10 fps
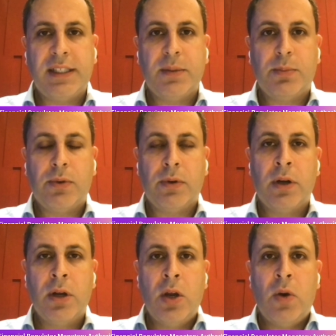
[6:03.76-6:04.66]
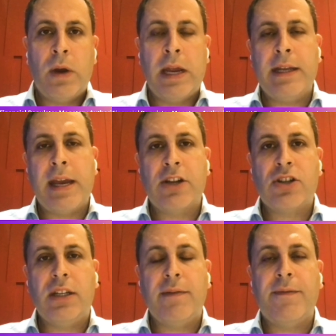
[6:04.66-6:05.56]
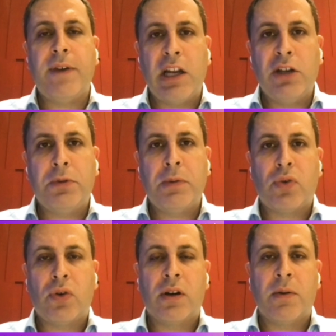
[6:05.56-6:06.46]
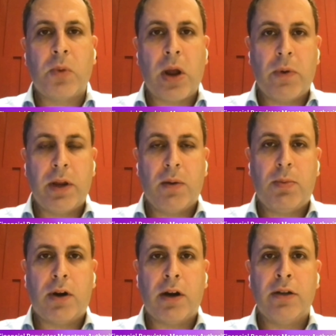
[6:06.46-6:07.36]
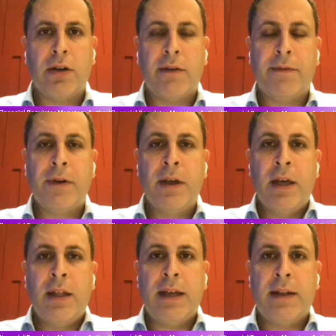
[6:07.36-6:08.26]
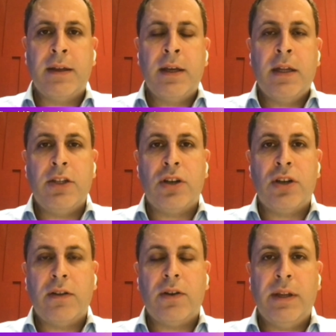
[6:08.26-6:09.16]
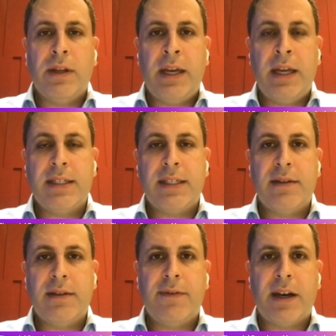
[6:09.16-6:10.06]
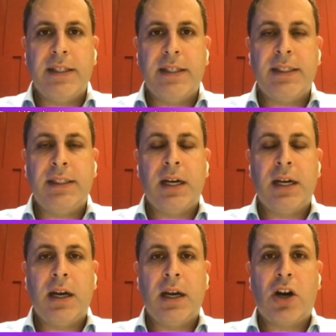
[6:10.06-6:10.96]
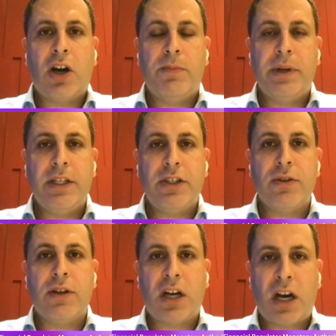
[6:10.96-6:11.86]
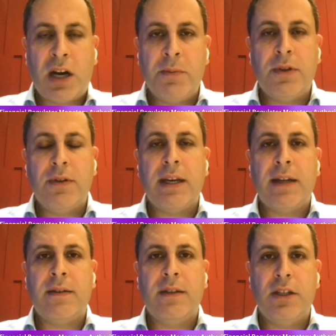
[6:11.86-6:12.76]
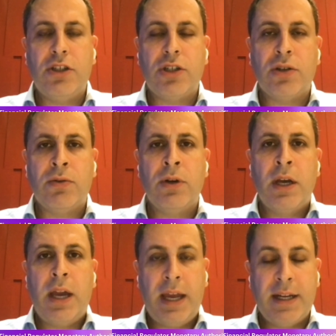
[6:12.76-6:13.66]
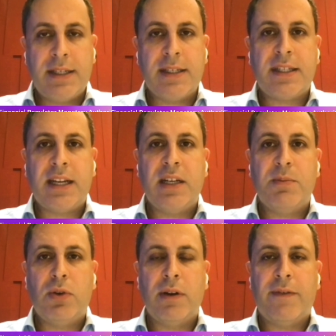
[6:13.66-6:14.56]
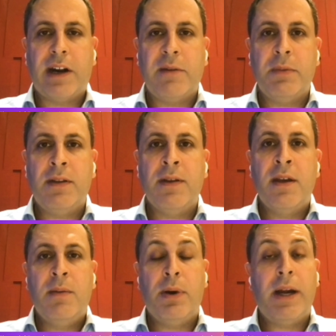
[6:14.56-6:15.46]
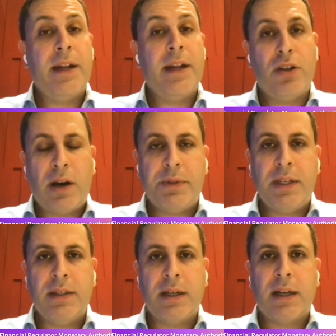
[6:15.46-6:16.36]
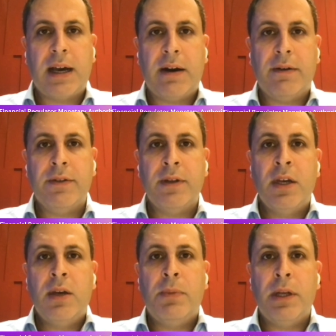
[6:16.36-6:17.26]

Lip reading: in Singapore, where they actually developed a program where we are part of that is not only incentivizing companies to come to that digital and sustainable environment by adopting the cloud,